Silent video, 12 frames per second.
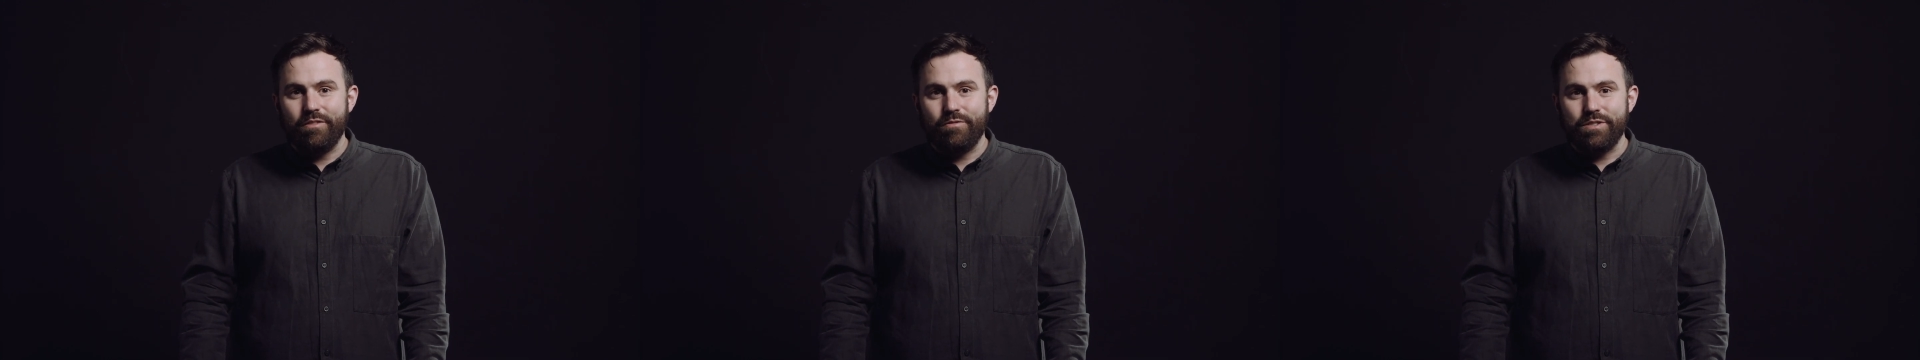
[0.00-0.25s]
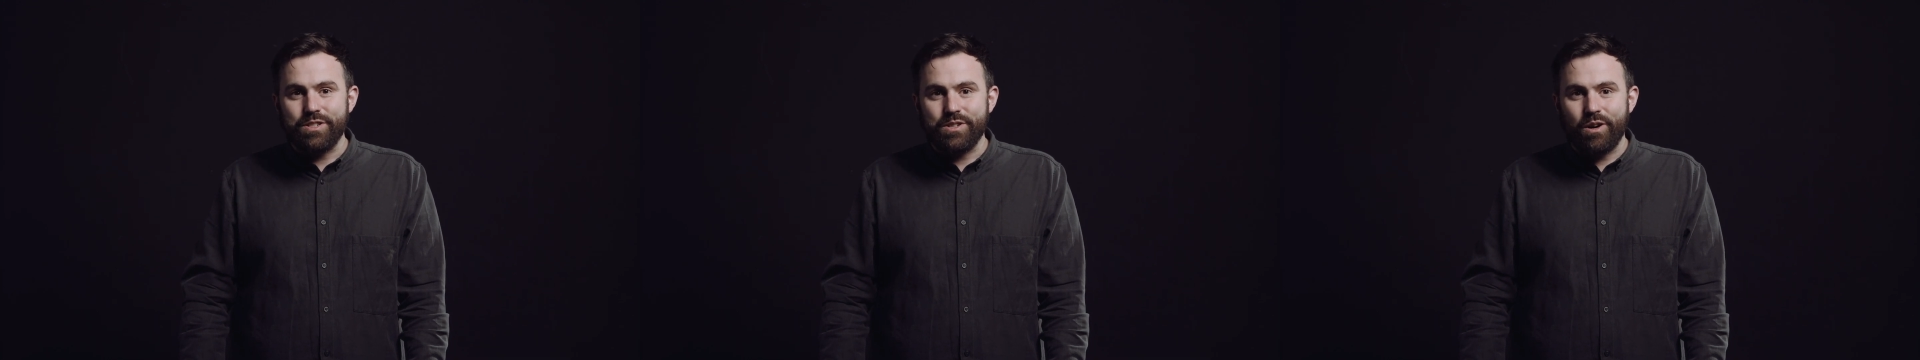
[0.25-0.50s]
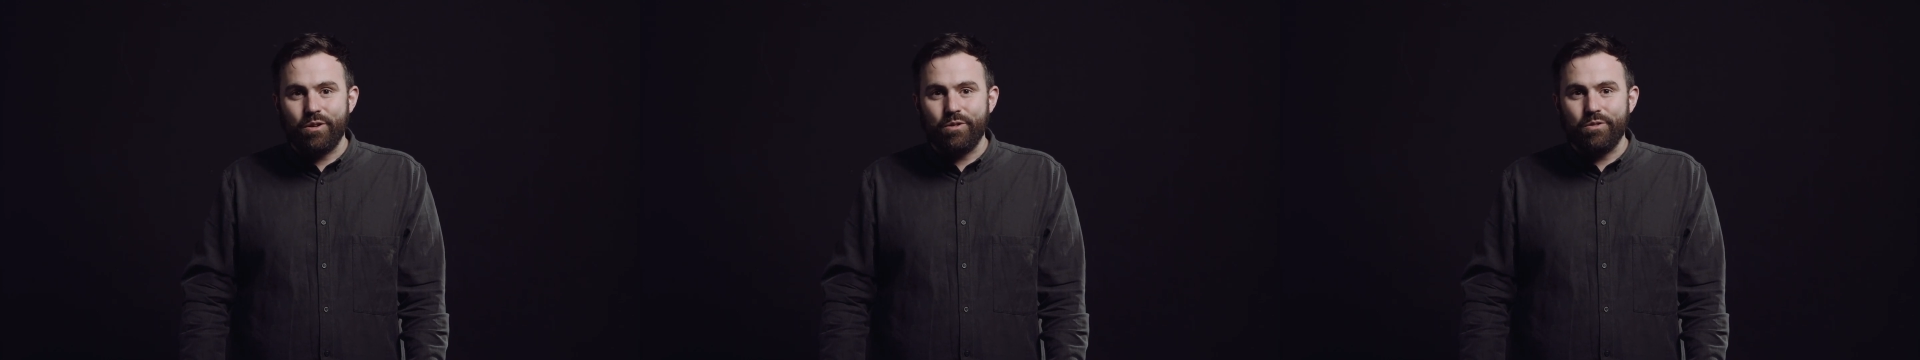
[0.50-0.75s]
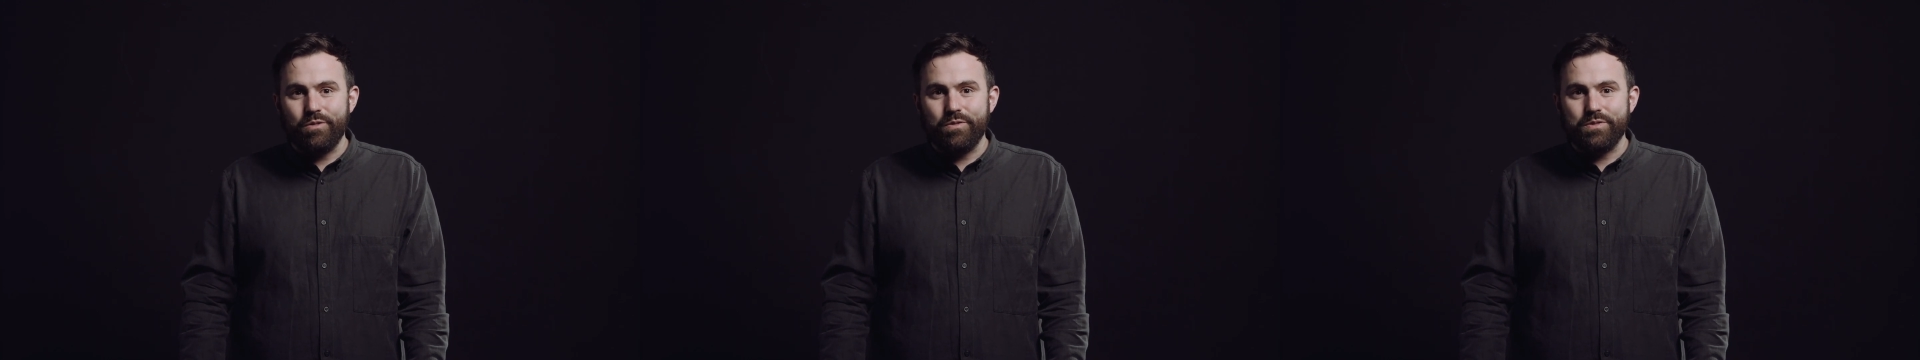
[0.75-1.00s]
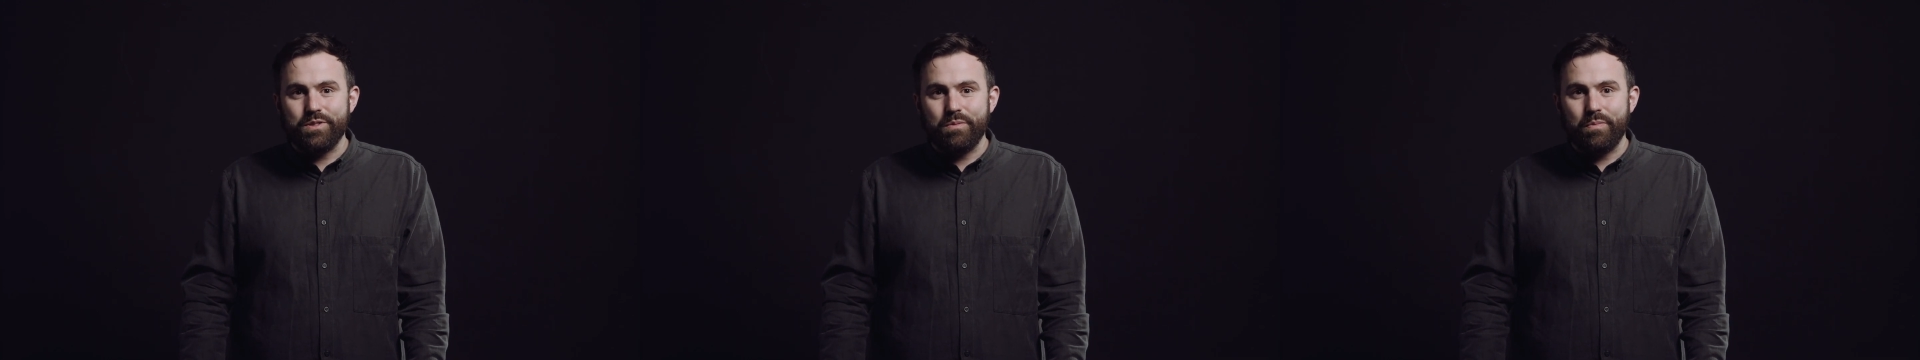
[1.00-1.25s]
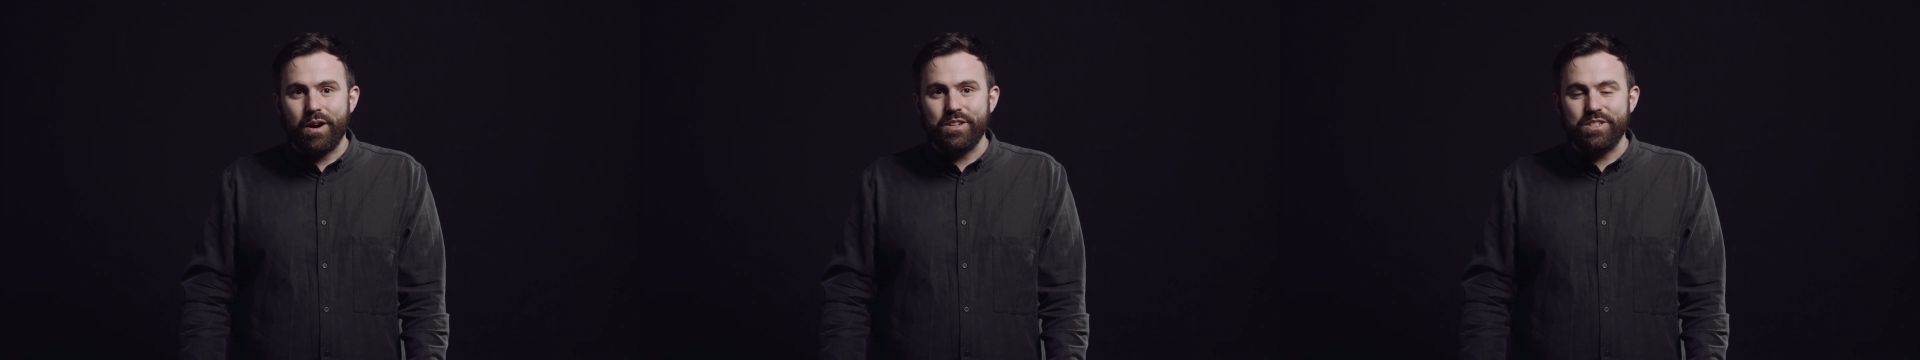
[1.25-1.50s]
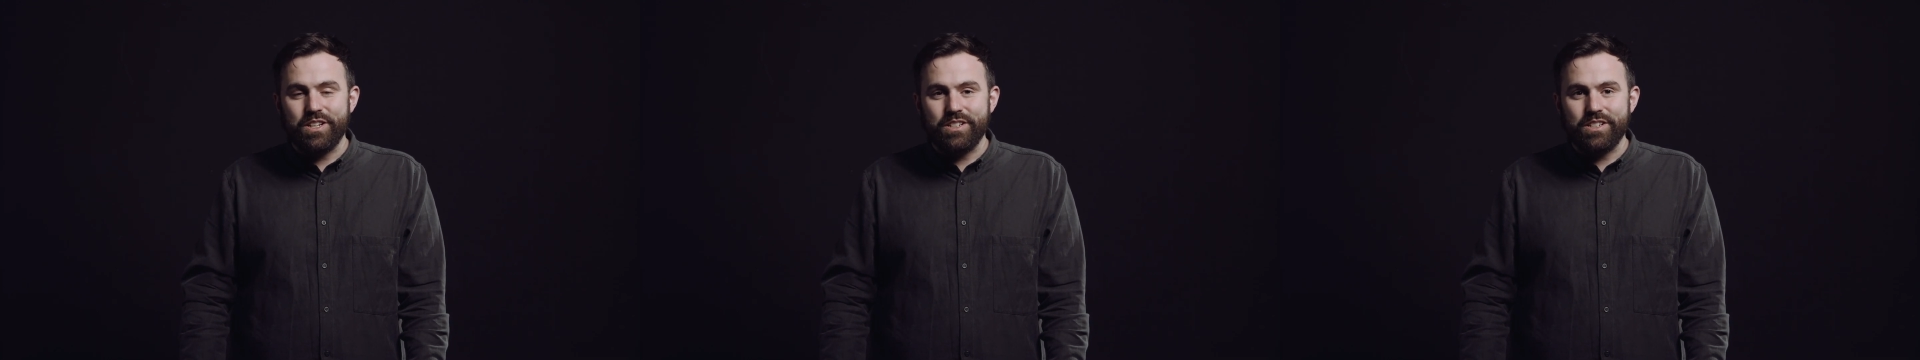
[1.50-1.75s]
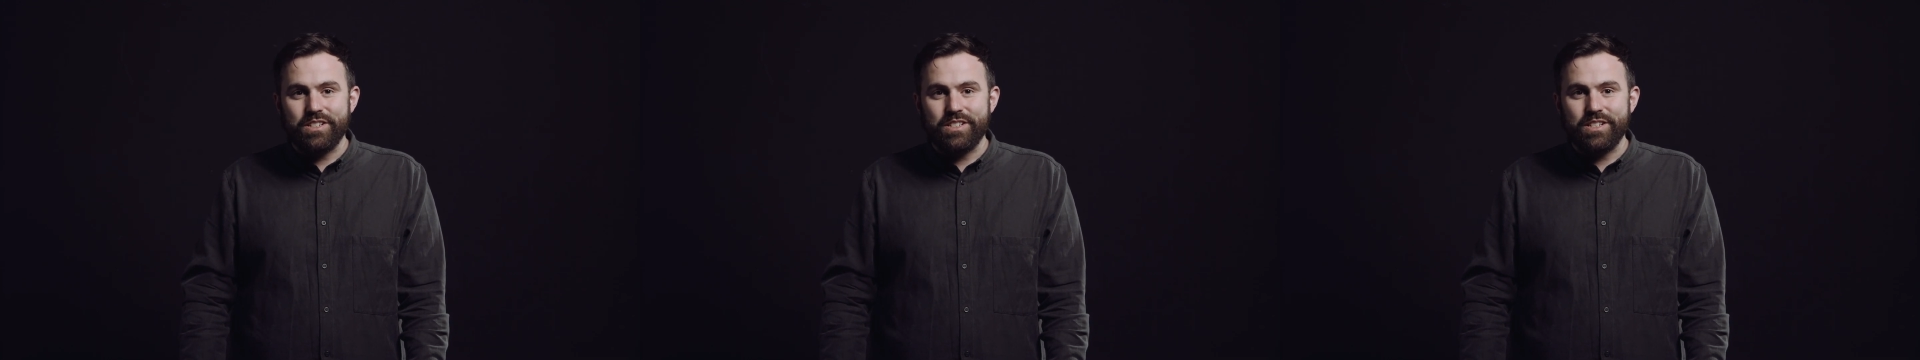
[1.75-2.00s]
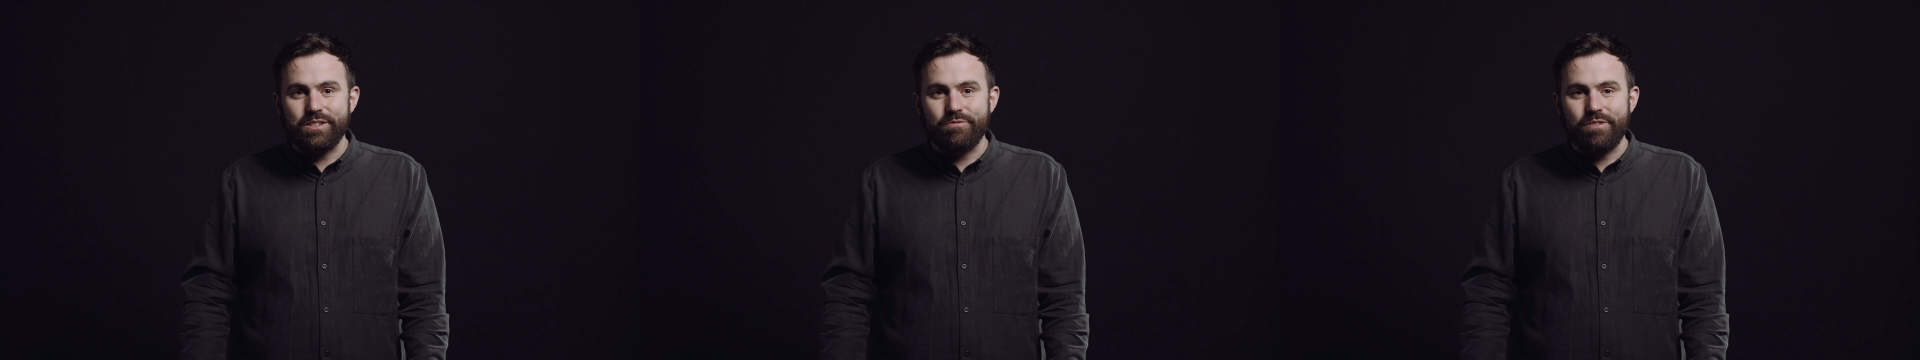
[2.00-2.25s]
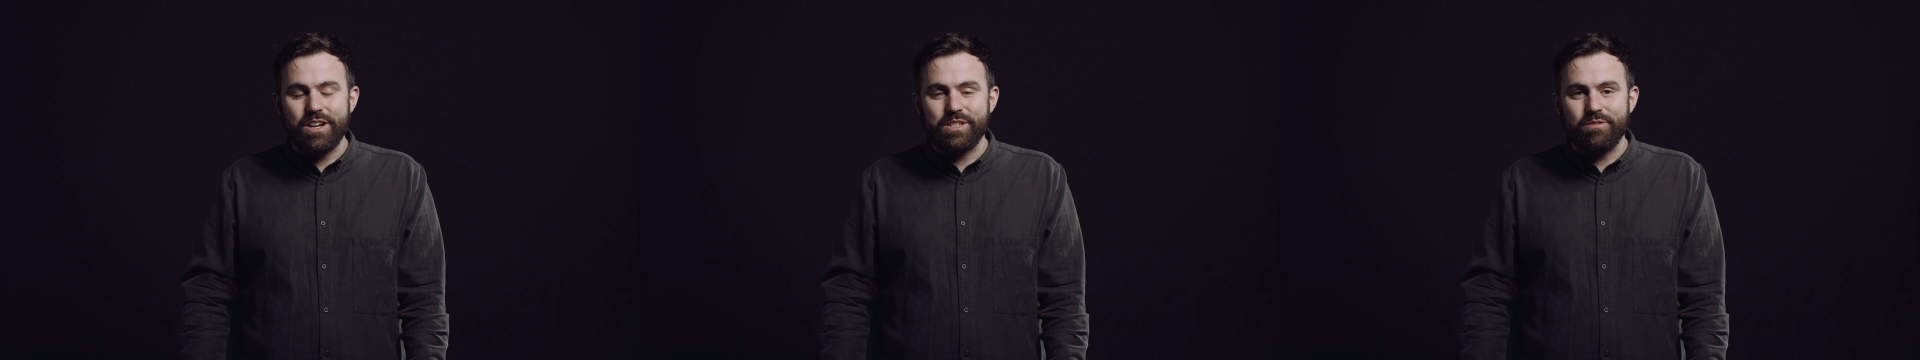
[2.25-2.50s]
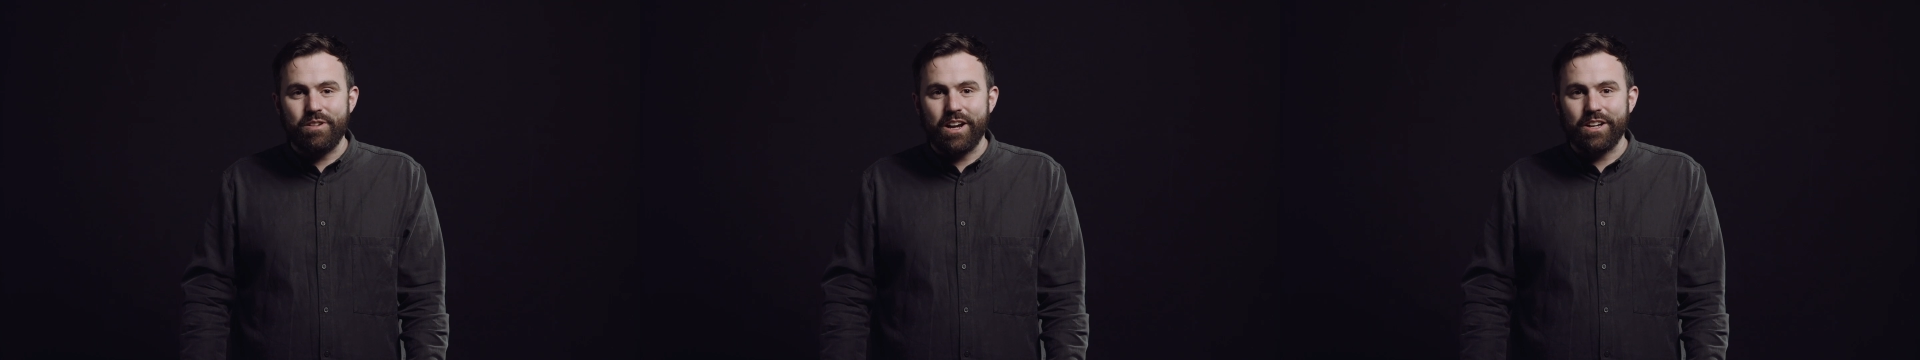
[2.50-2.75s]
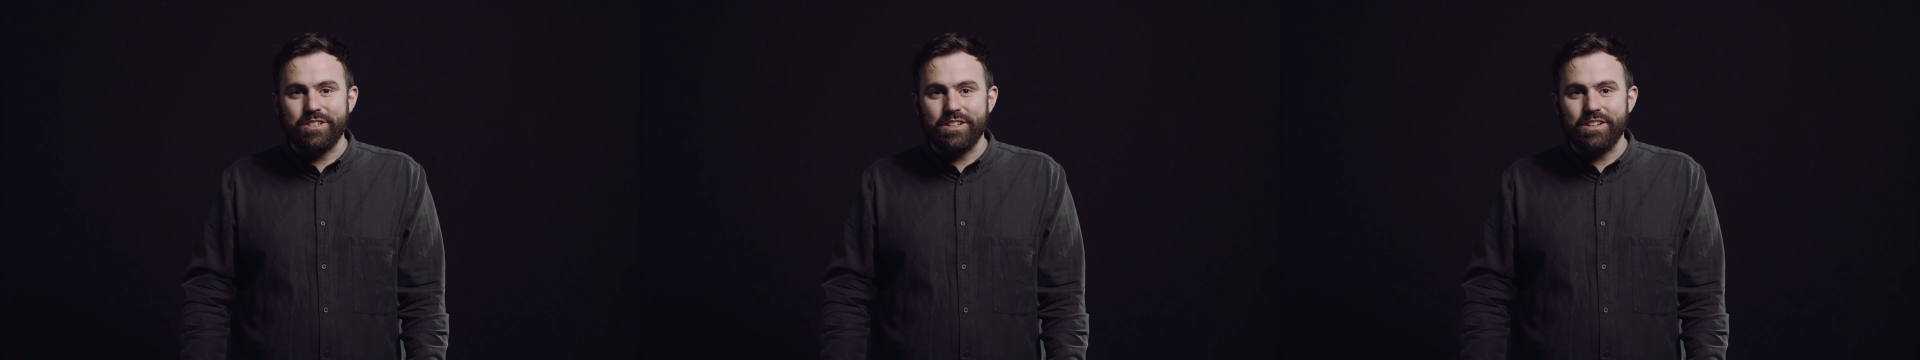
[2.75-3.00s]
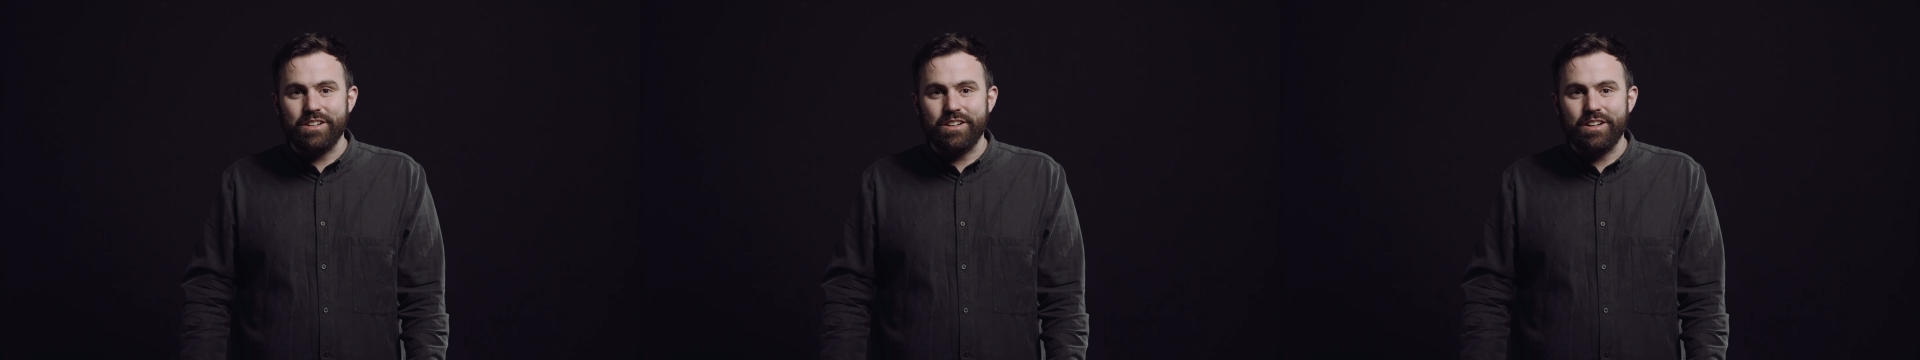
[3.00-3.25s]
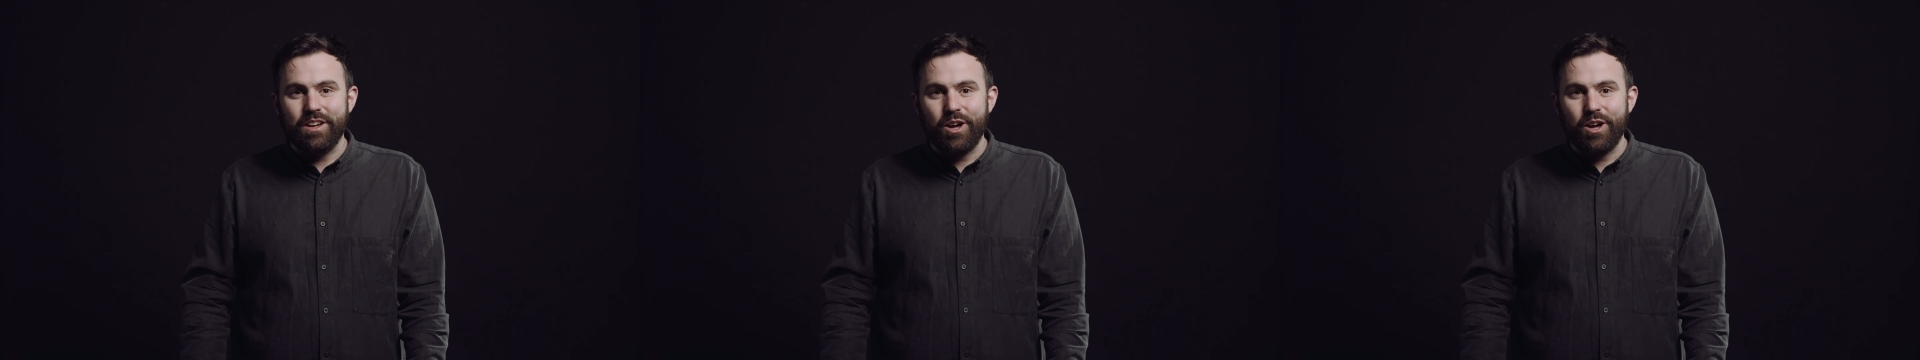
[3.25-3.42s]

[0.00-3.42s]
resolved by Jesus' resurrection,